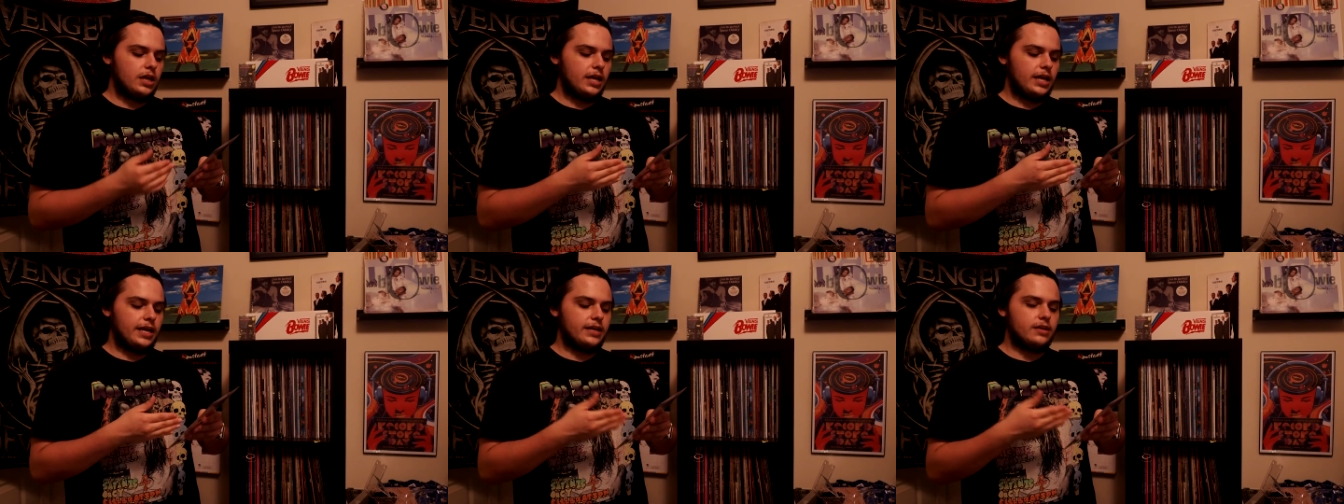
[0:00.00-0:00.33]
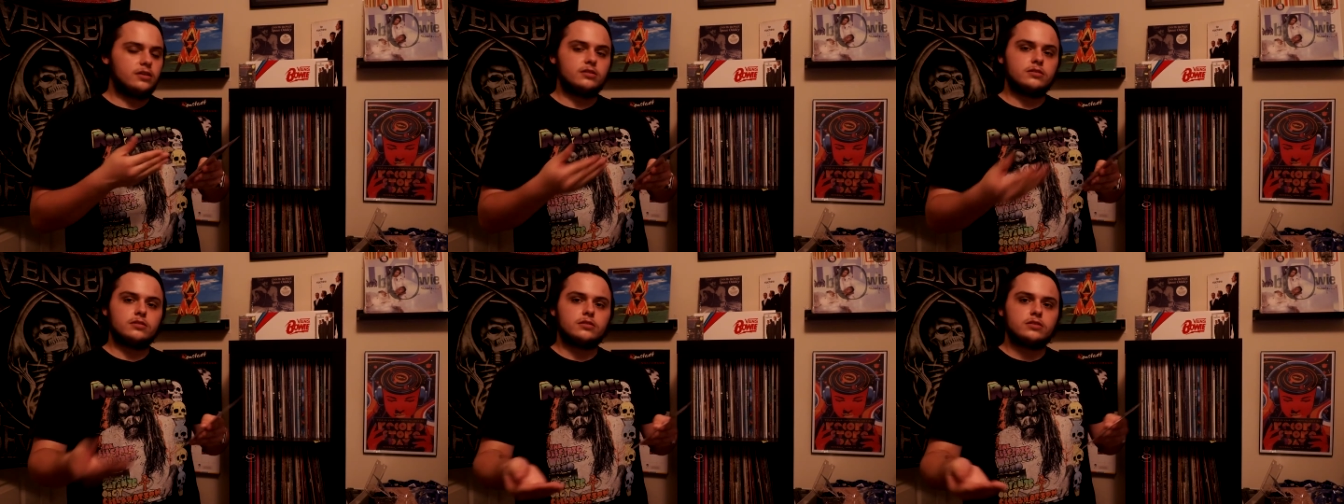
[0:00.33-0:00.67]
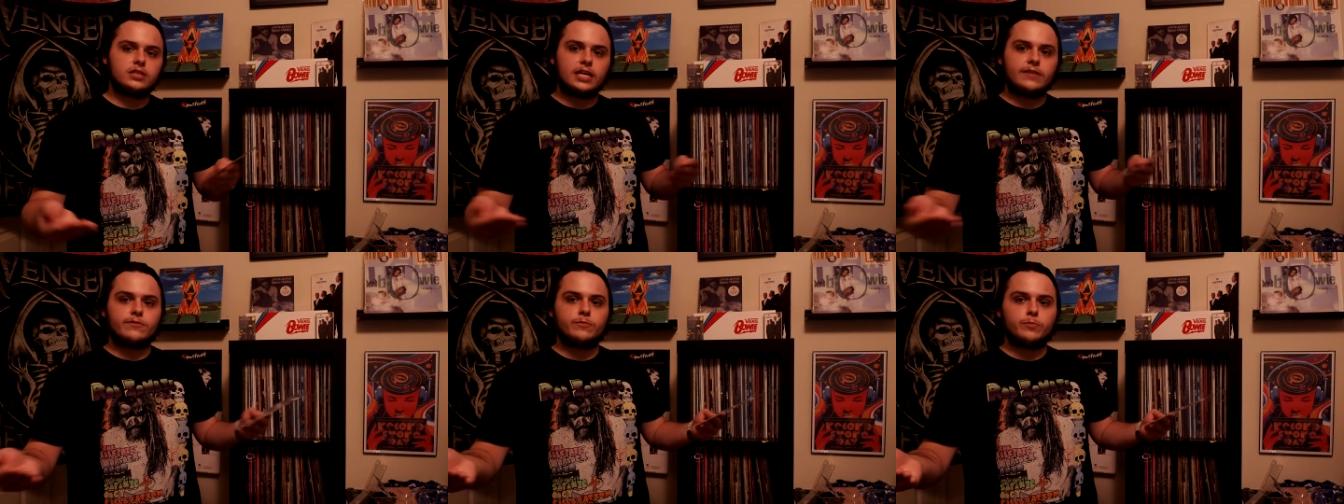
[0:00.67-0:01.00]
and
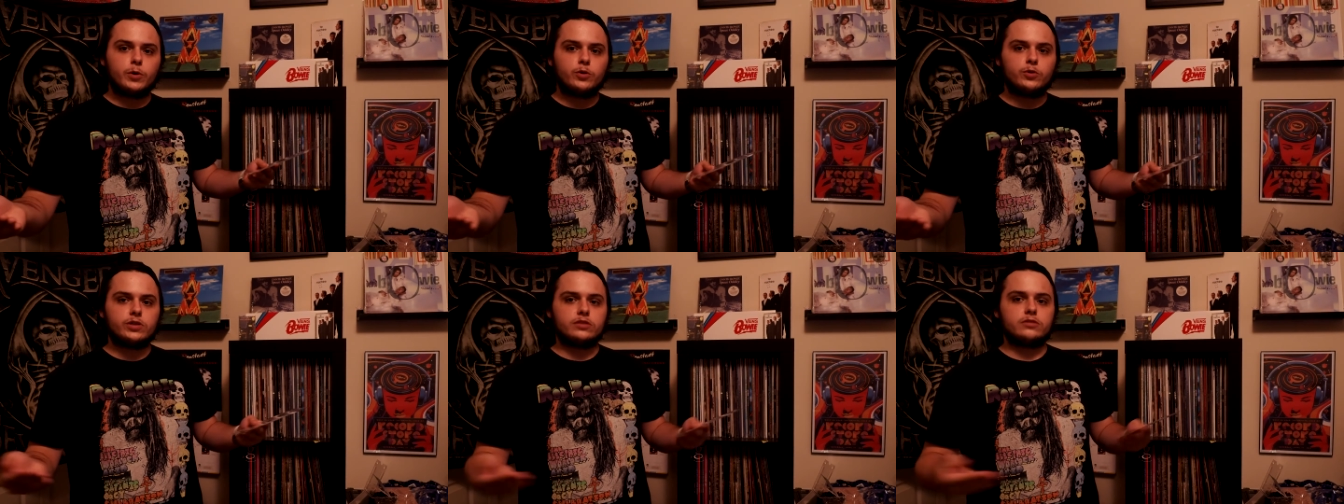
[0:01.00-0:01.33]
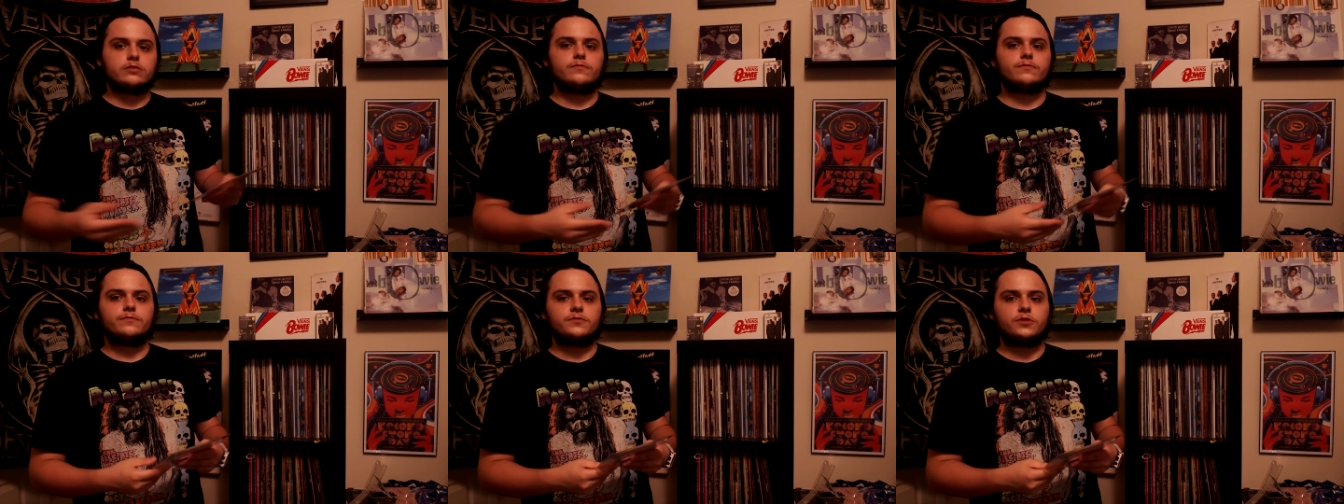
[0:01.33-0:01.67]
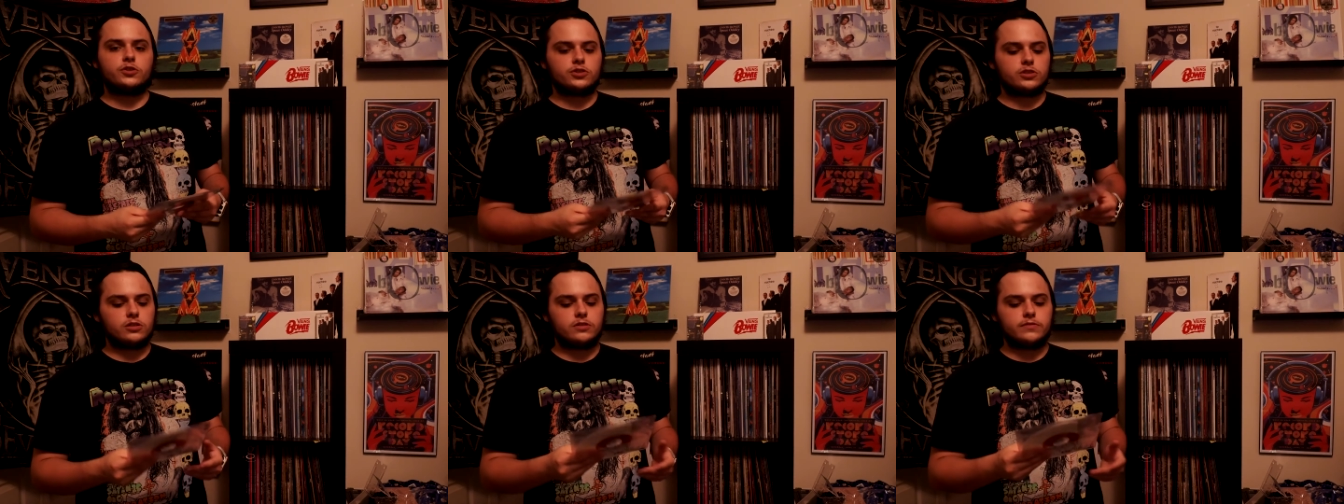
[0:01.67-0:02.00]
David Bowie's
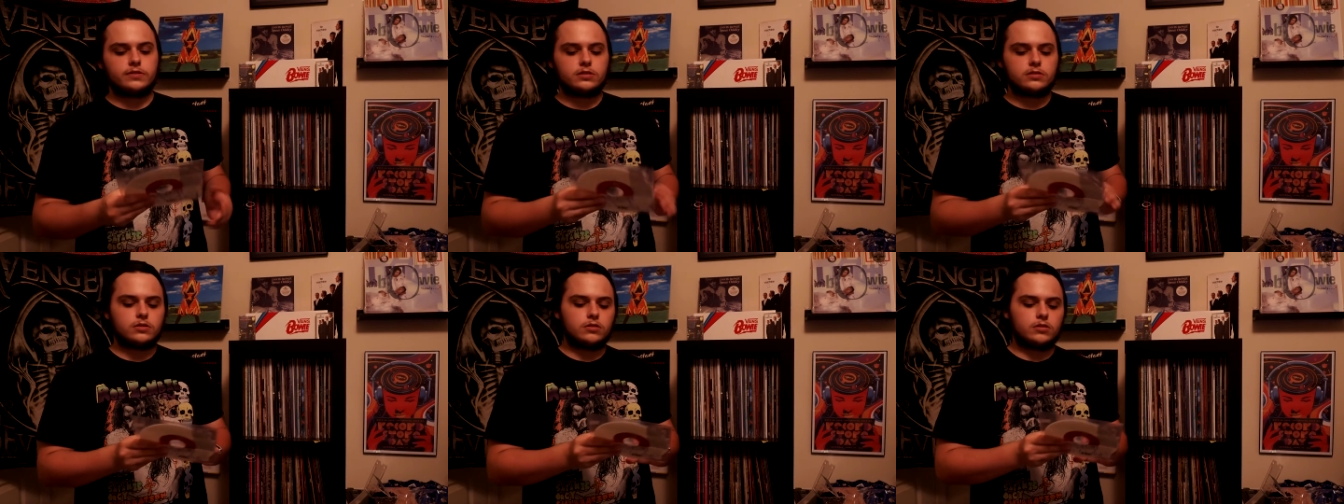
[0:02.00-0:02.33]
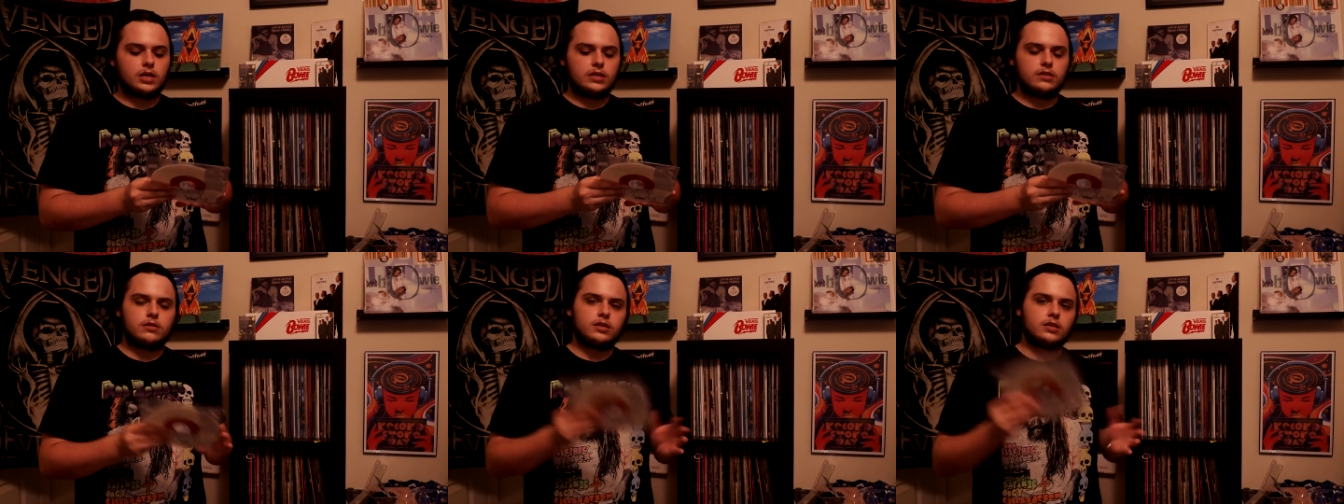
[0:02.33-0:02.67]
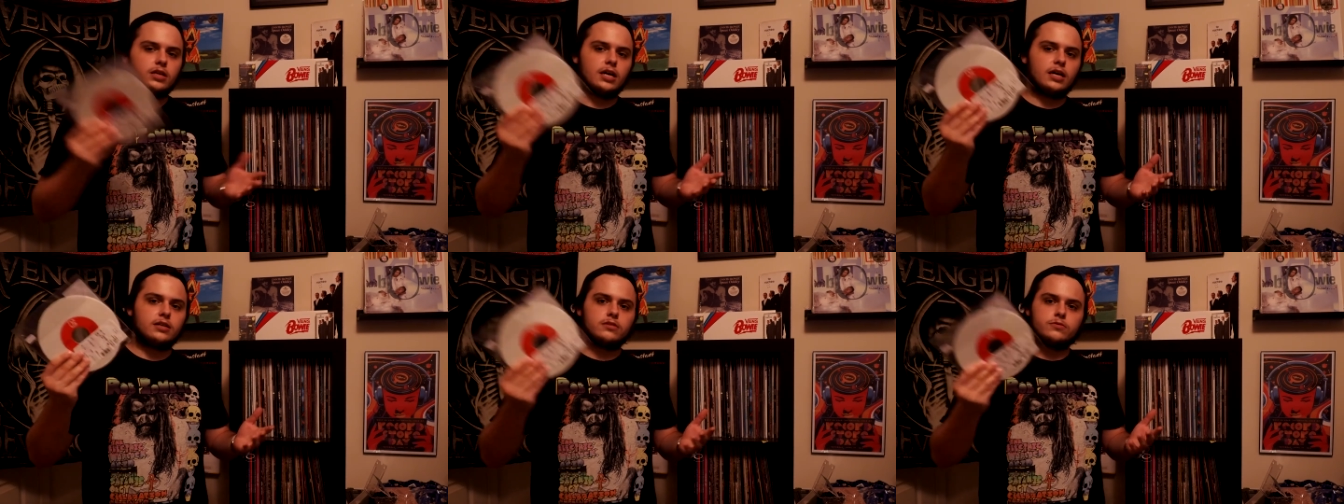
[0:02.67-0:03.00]
version of it. So I
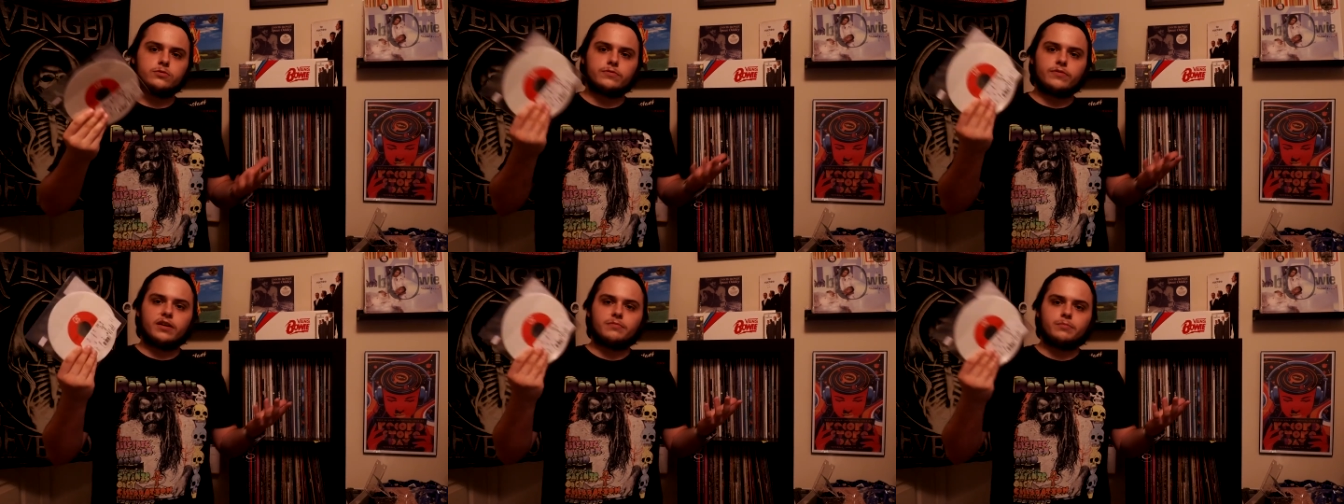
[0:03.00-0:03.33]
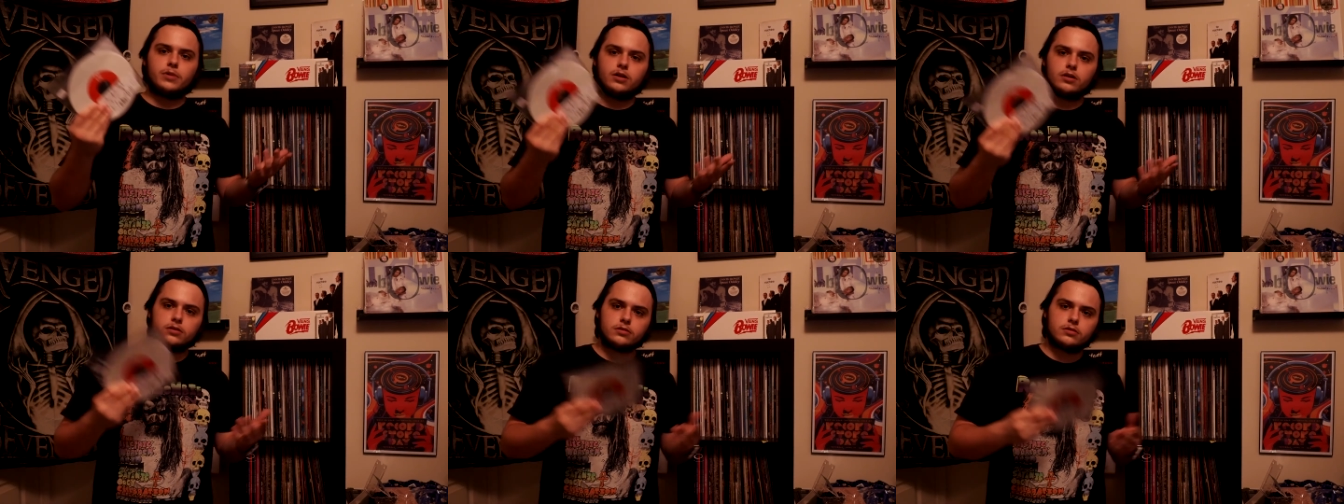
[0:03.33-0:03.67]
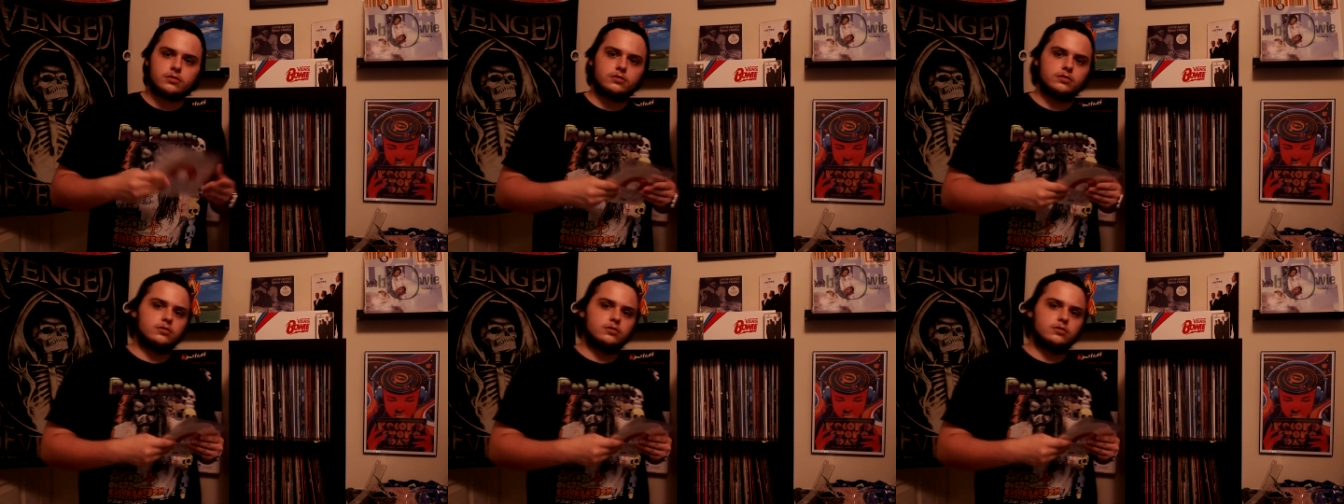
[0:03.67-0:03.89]
got it. It was $5,